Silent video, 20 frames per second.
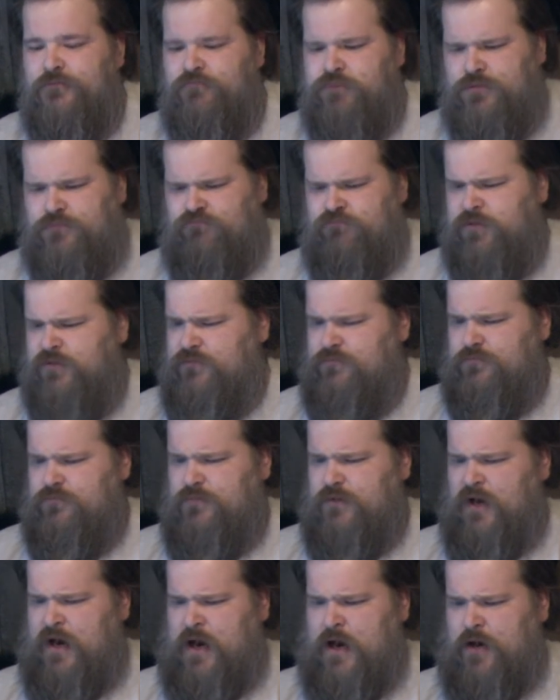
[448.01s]
But, but
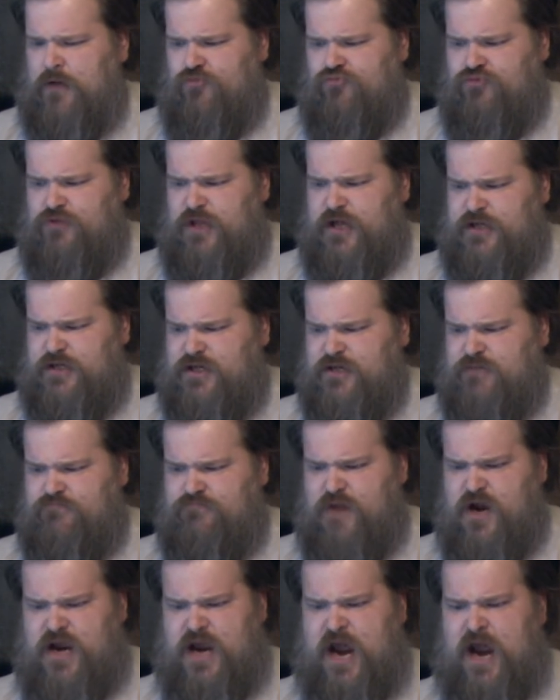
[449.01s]
how will I get
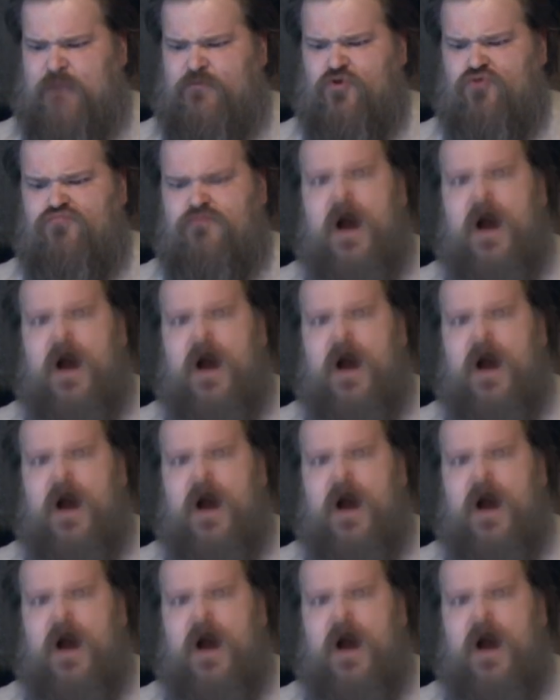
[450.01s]
my hammer